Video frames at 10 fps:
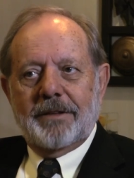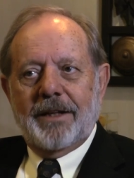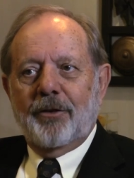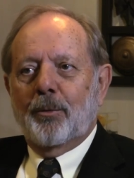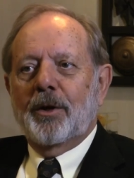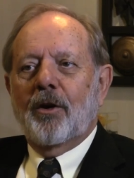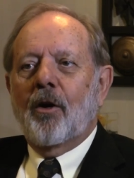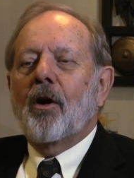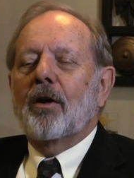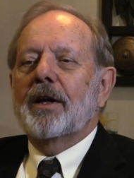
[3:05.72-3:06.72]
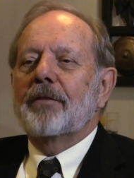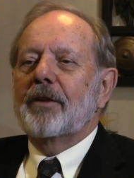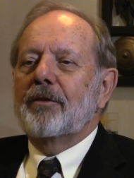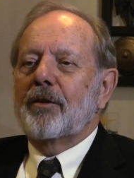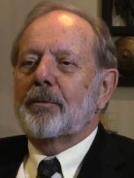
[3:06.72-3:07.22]
That is, we all have
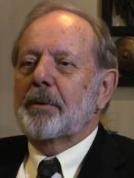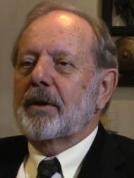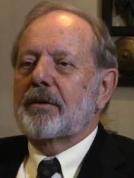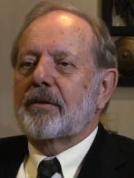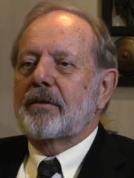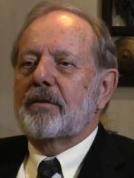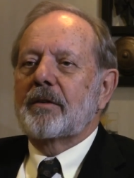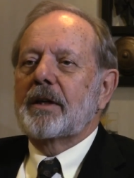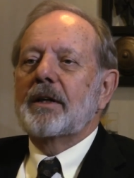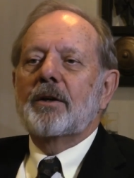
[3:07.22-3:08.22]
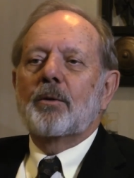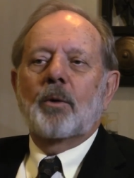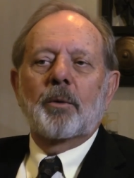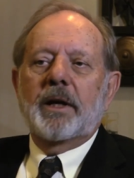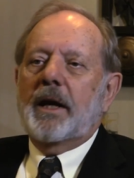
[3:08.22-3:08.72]
these experiences
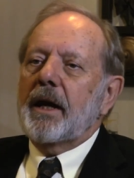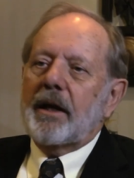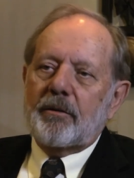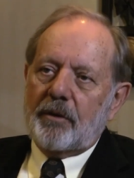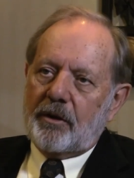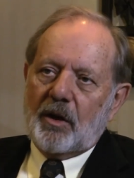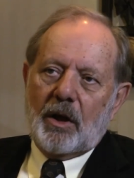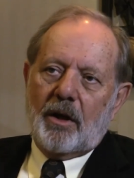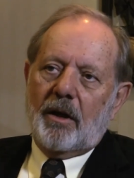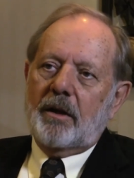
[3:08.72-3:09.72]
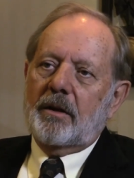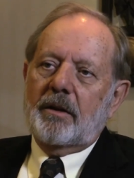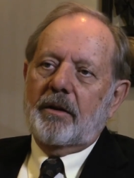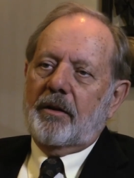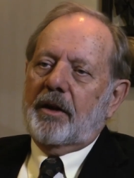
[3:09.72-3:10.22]
where we can't recall
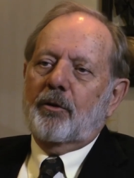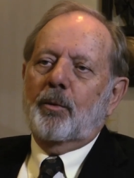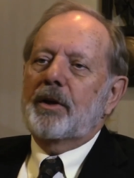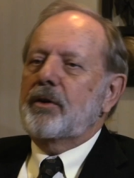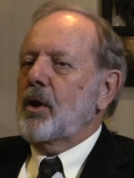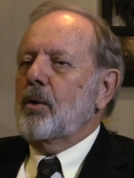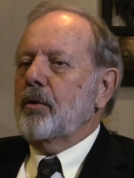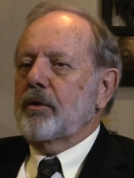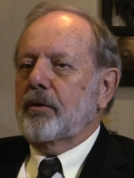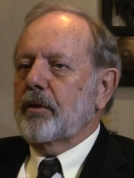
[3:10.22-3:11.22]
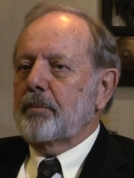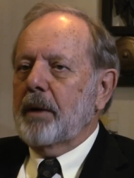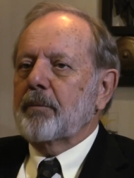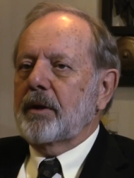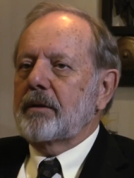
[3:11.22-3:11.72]
things we know that are in
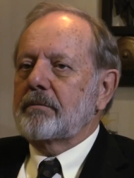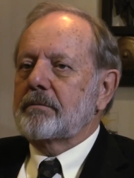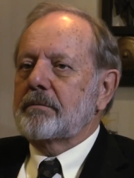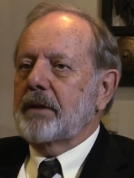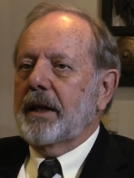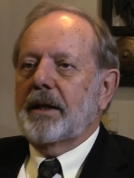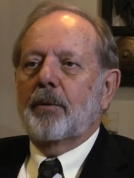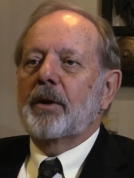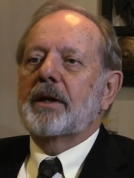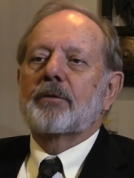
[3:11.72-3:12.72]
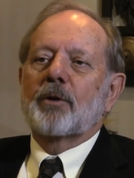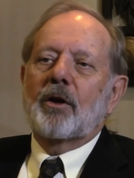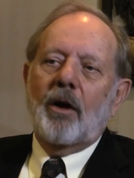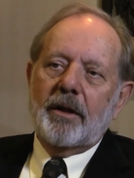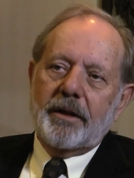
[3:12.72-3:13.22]
memory and that we can
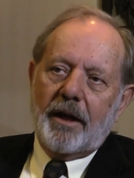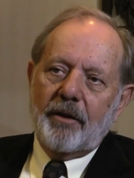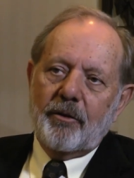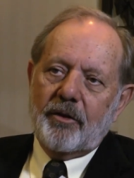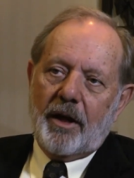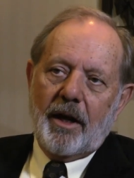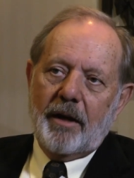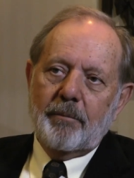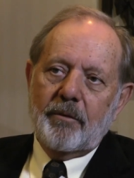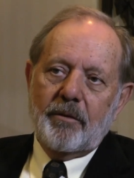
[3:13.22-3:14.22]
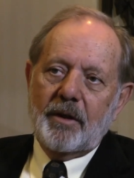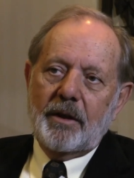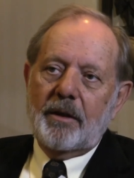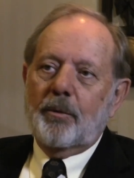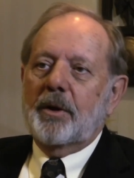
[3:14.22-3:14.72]
recall at other times.
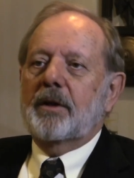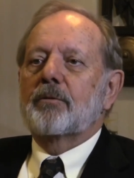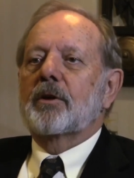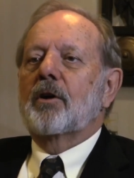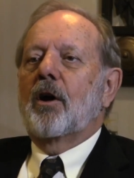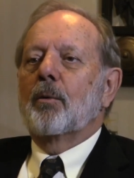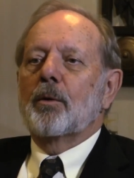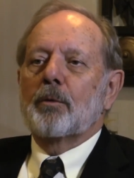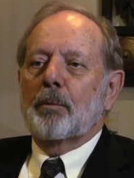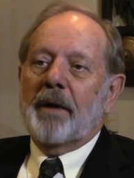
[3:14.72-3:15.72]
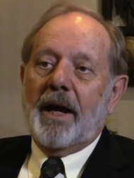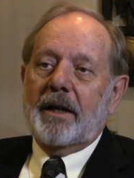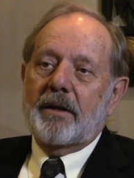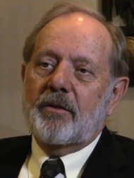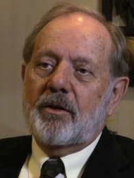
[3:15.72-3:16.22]
We can recall when we're
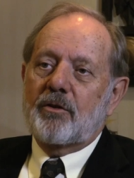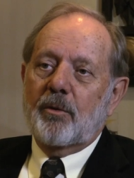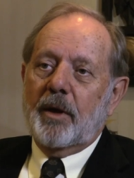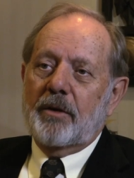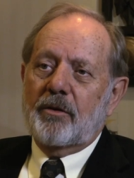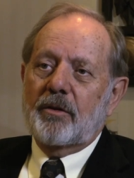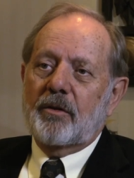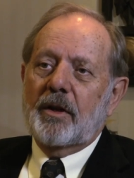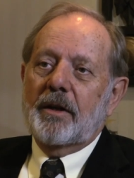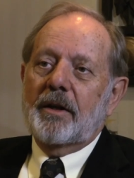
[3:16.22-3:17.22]
back in situations.